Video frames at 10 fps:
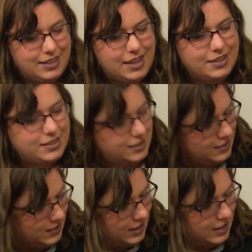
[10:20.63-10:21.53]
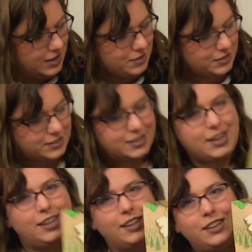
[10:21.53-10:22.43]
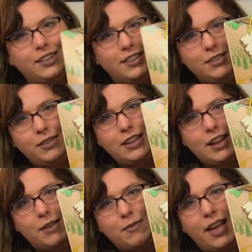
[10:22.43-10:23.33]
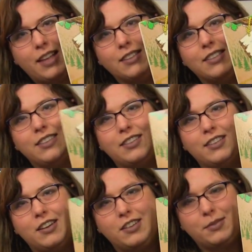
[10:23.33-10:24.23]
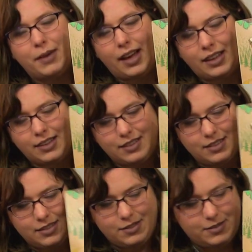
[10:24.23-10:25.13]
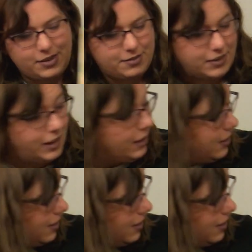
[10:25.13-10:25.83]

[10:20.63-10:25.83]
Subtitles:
It's really cute. It's got a little redneck man on the back. It's very funny.